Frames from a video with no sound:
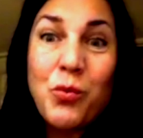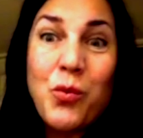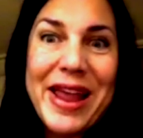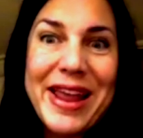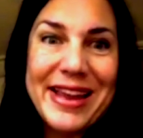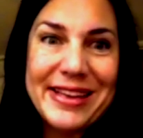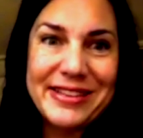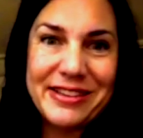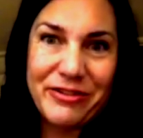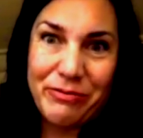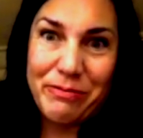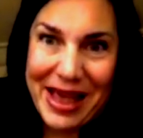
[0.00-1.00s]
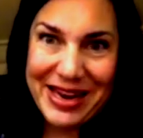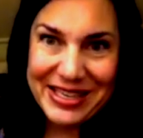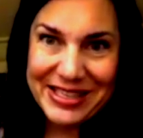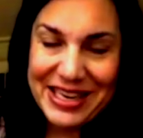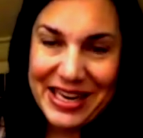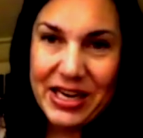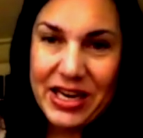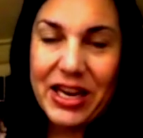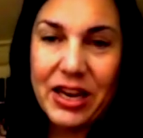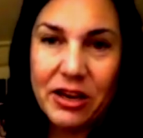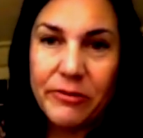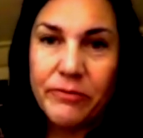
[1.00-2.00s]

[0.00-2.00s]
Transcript: ways of meditating,